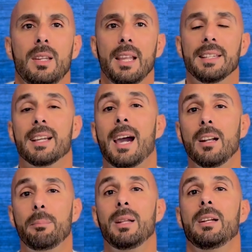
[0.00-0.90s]
the
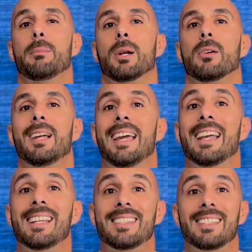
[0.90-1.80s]
accountability mirror
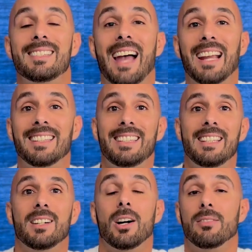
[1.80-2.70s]
is this
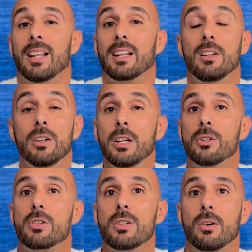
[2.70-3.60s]
idea of like looking
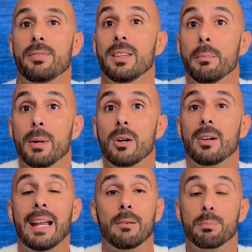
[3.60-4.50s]
yourself in the
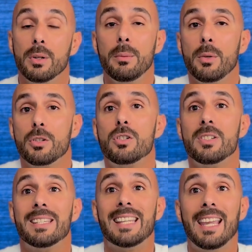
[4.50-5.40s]
mirror and pretty much
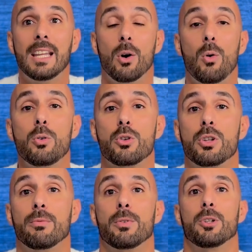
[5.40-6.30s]
just taking
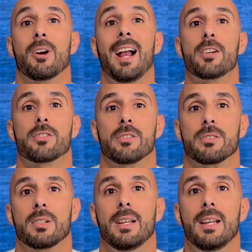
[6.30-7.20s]
ownership for your
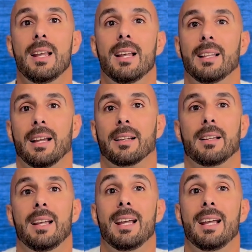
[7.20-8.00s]
actions, like